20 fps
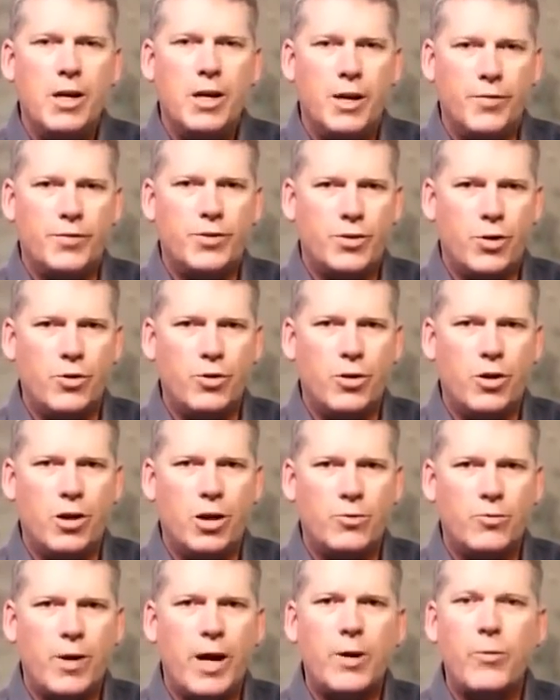of
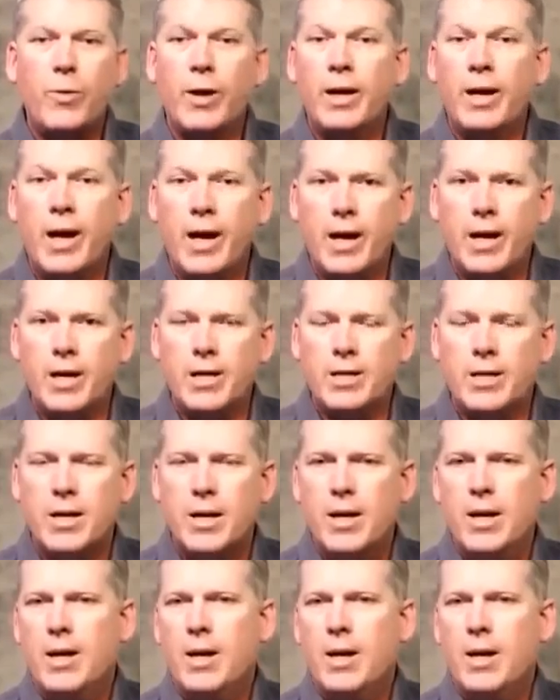so-called right-wing hate